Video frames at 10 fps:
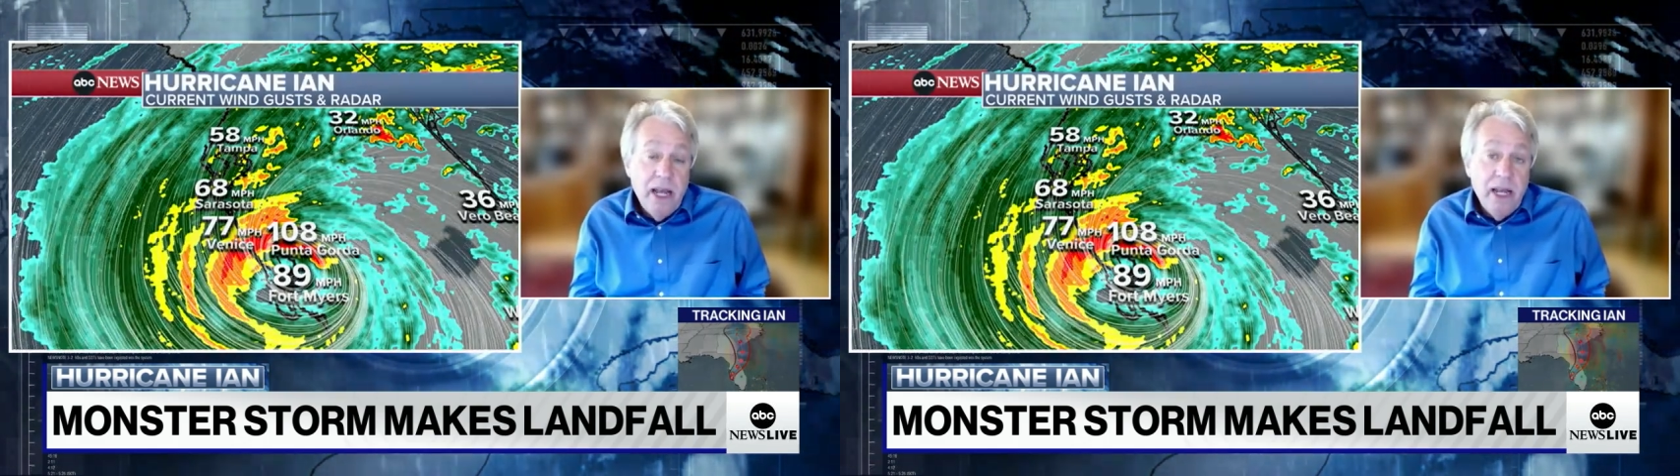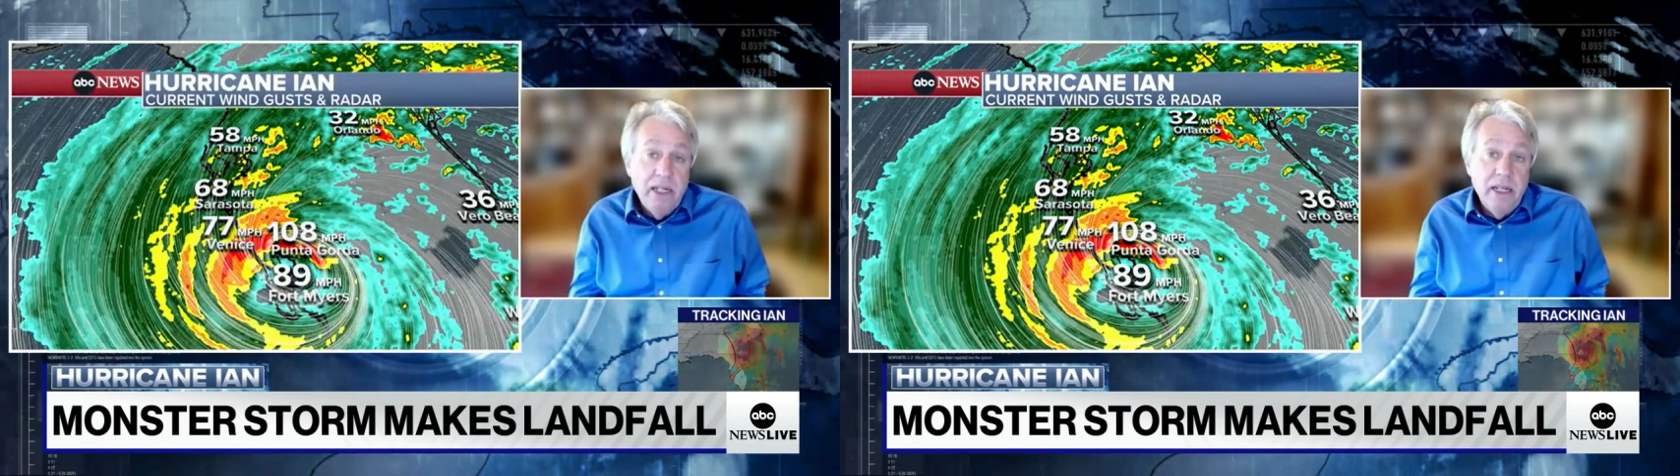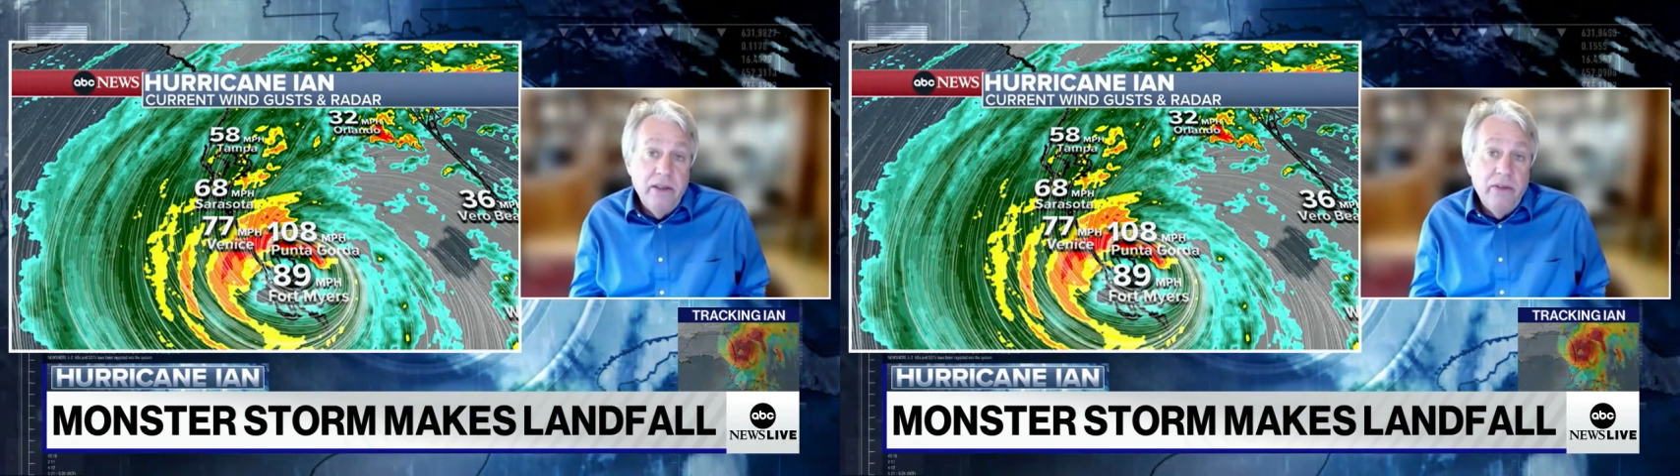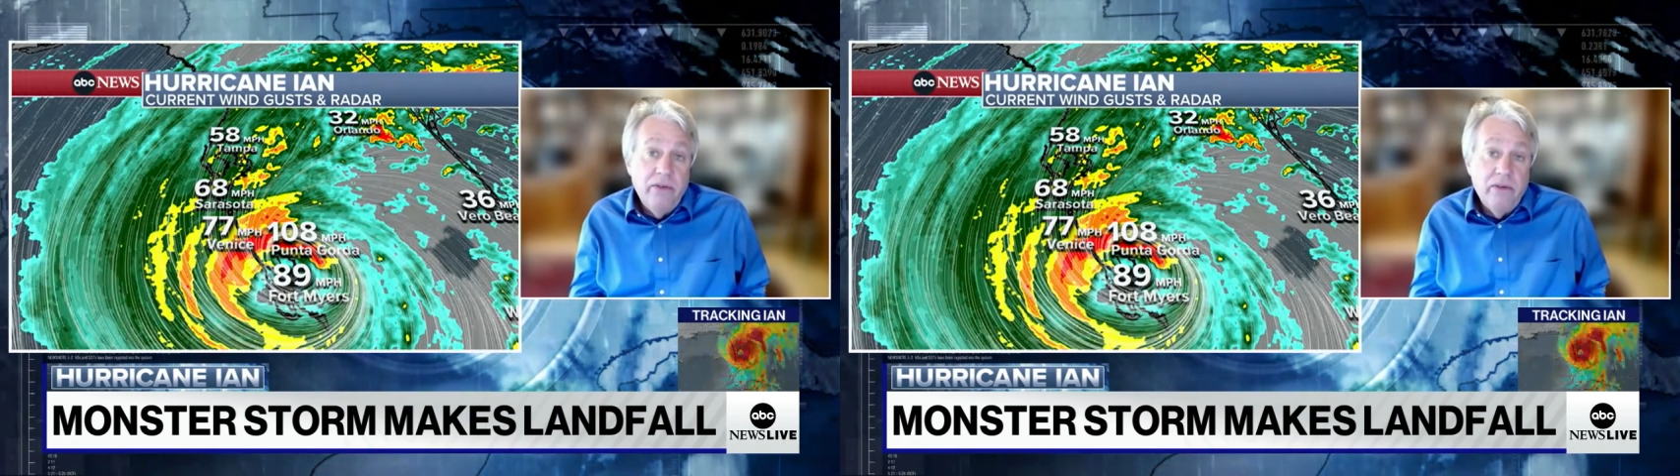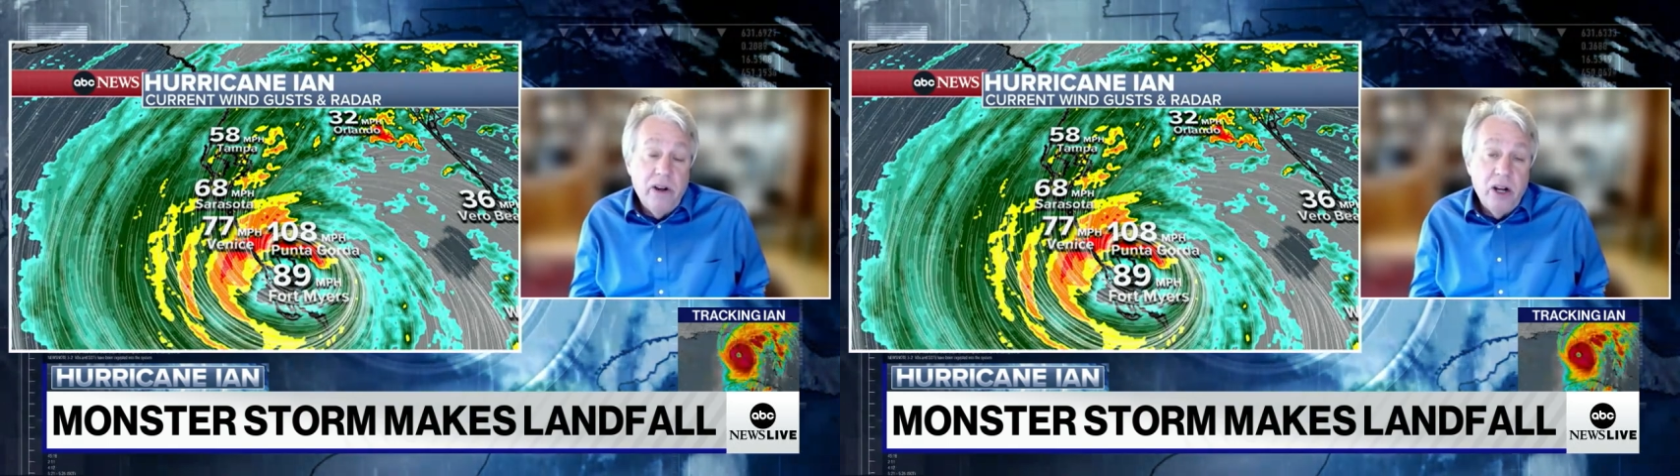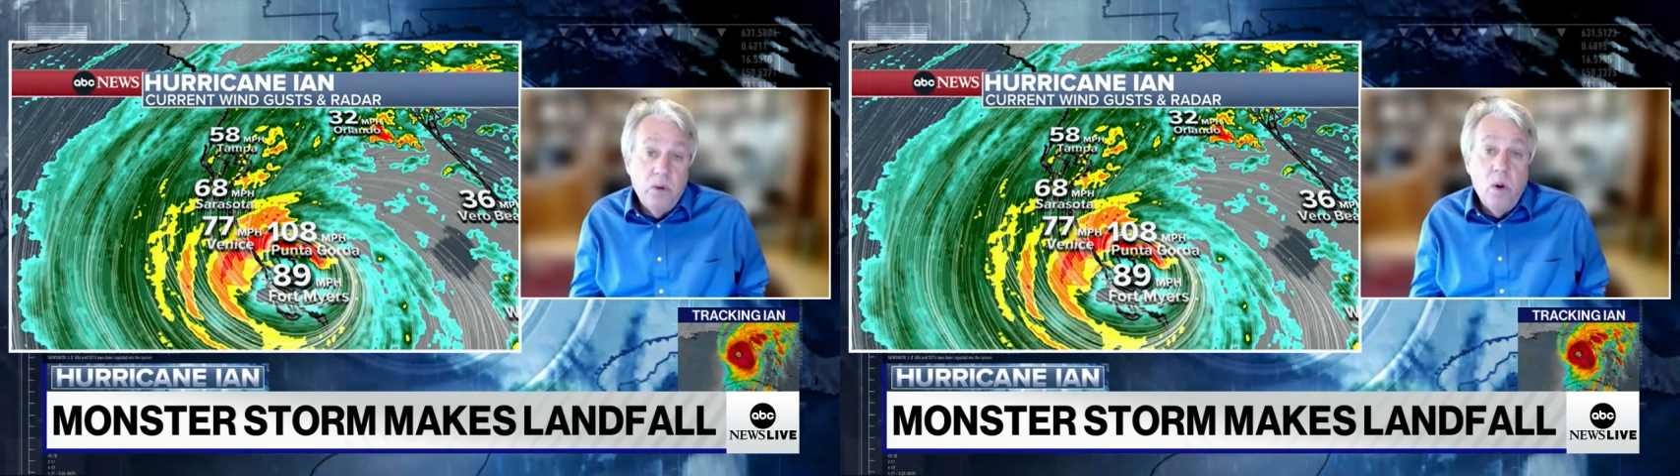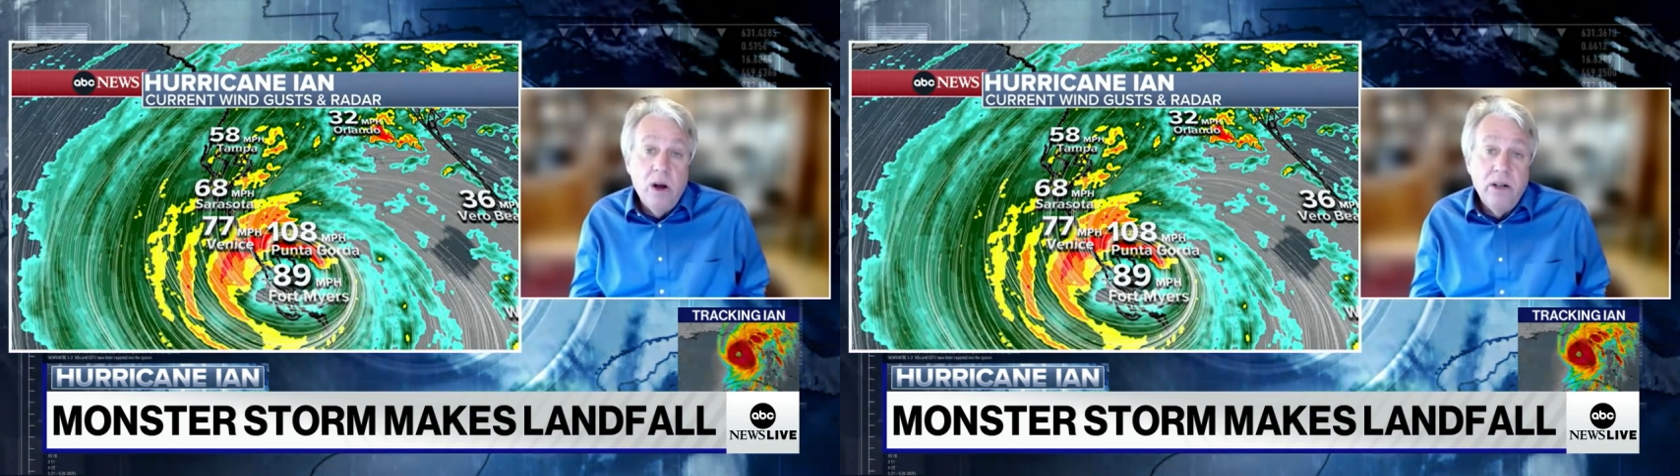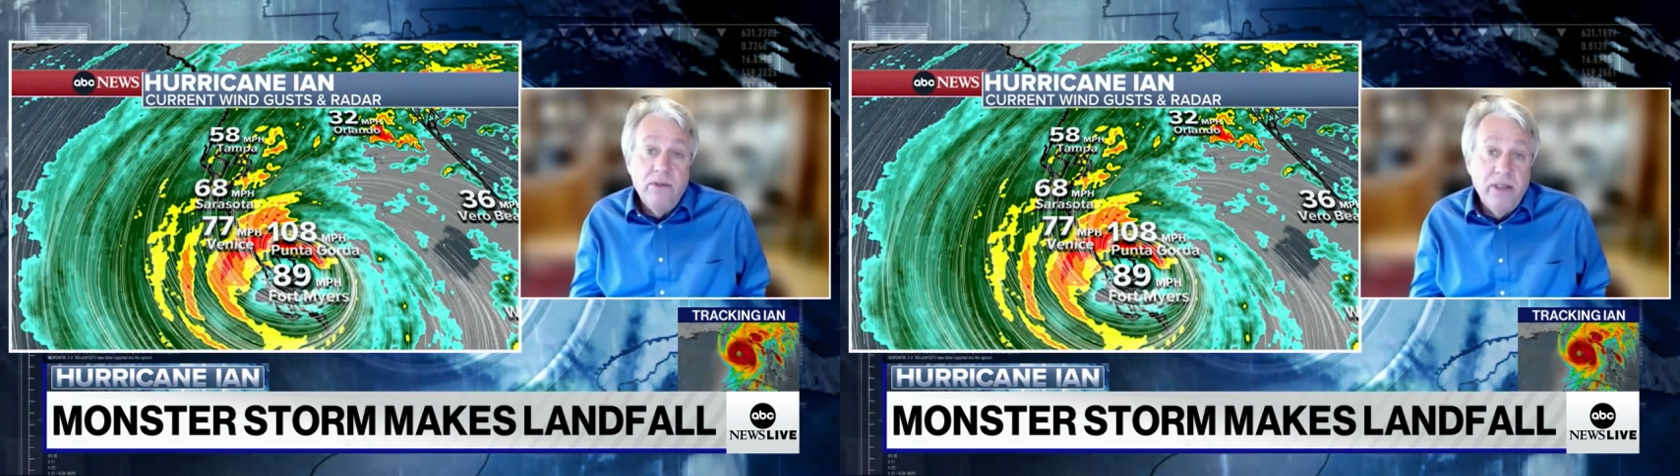And it's
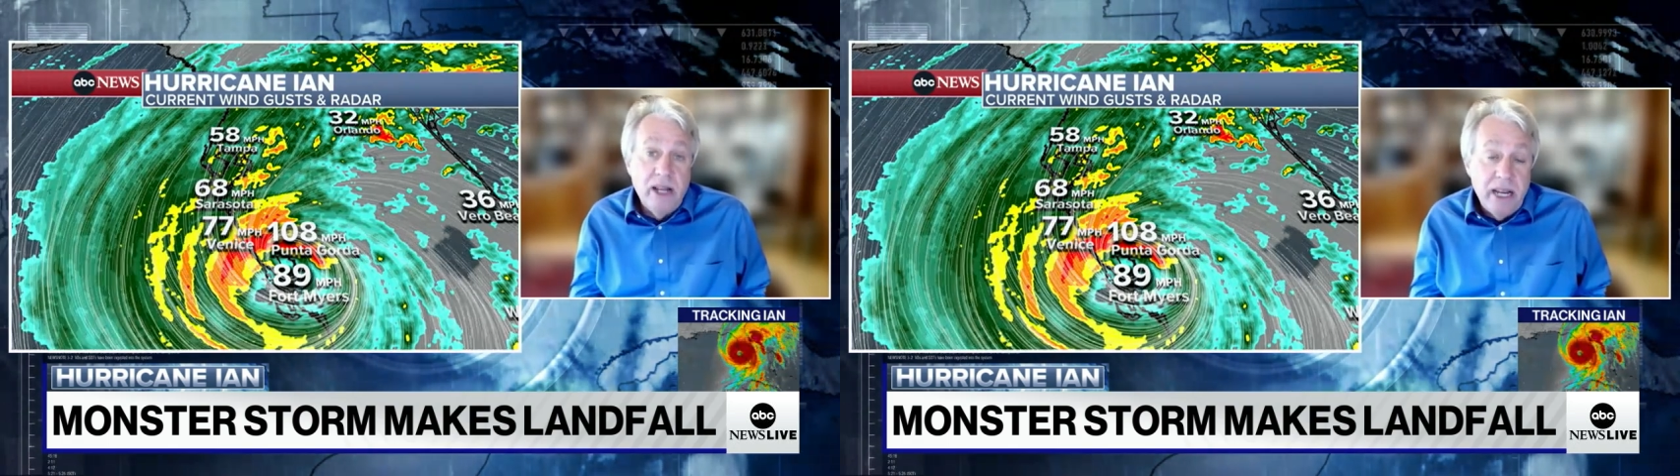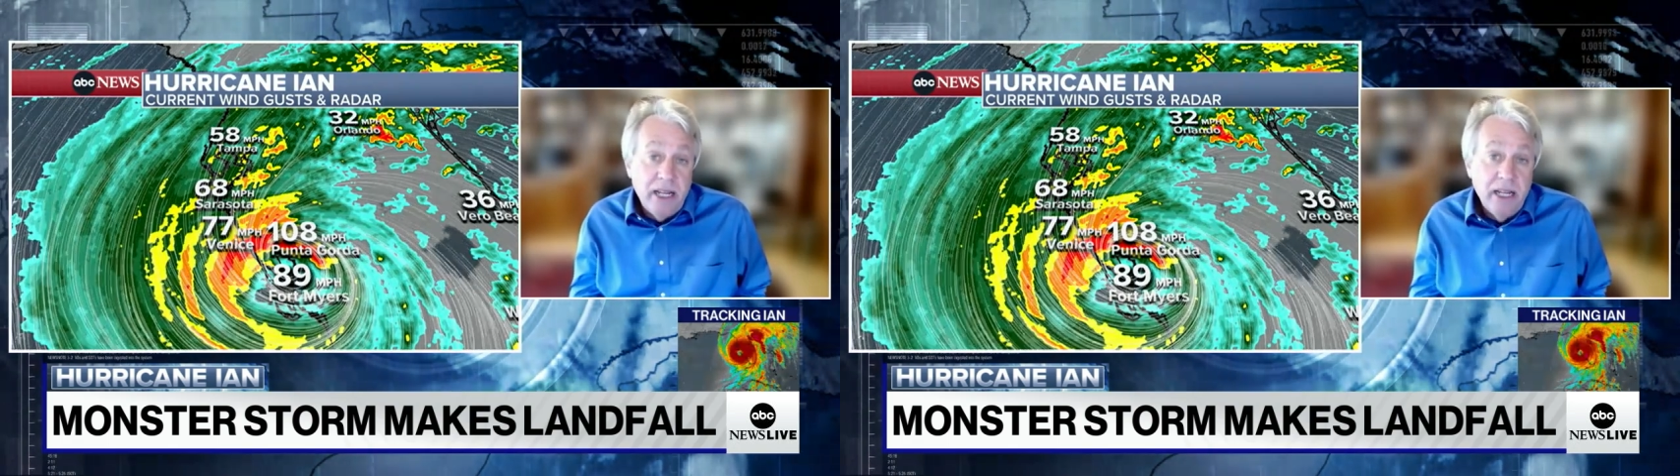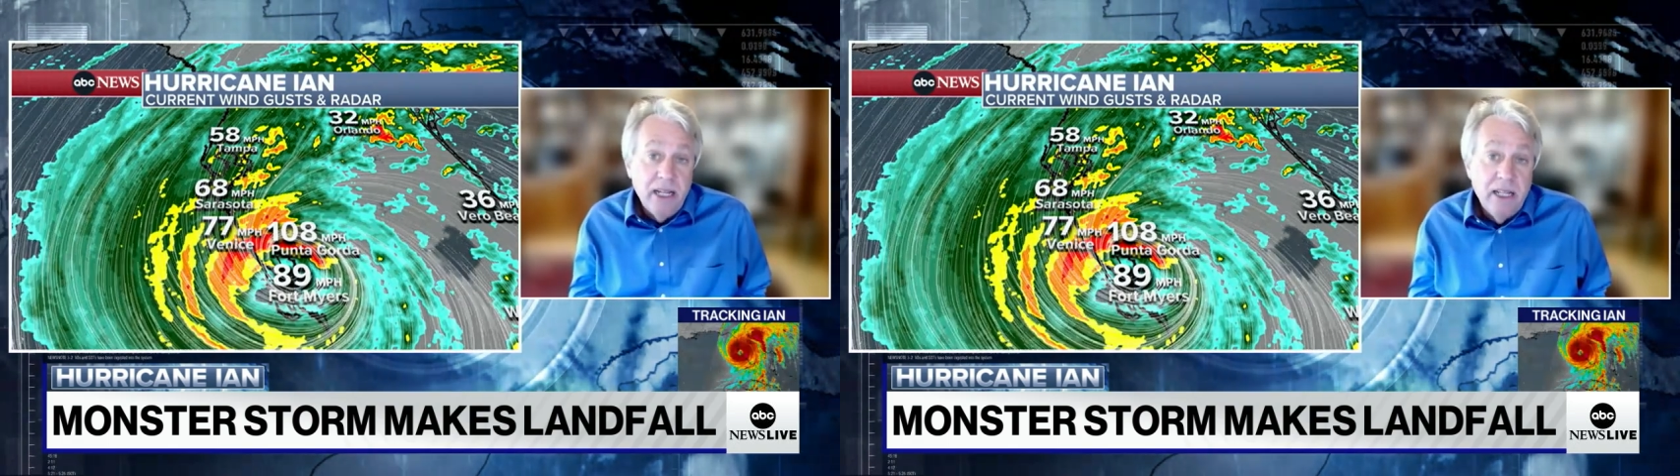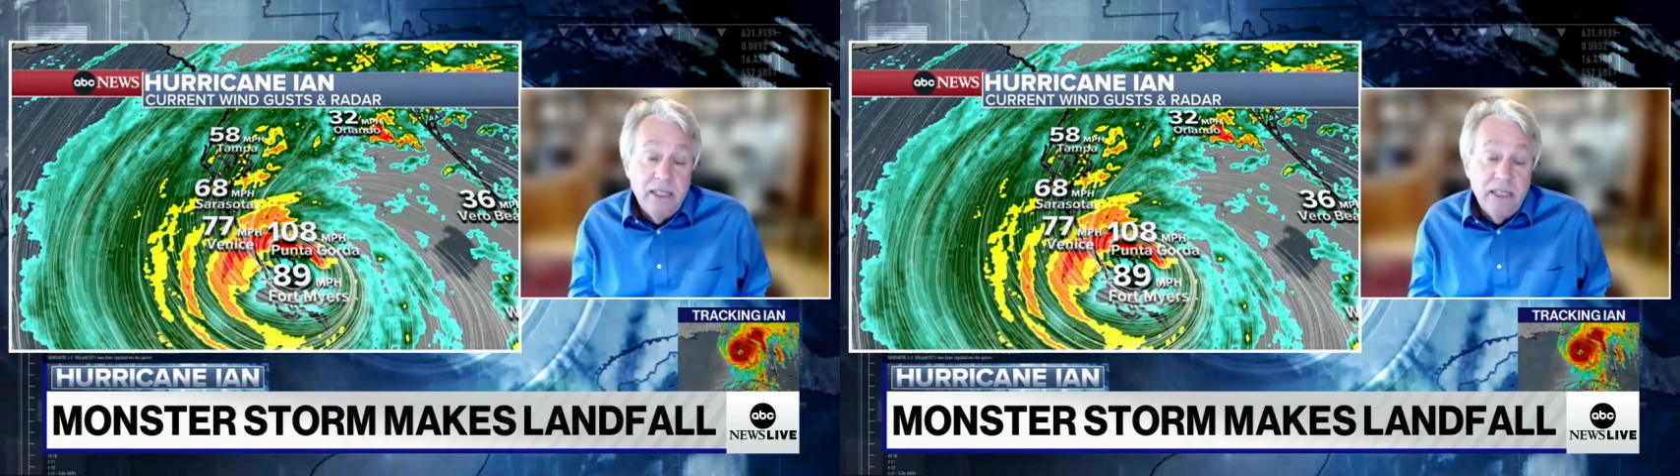freshwater flooding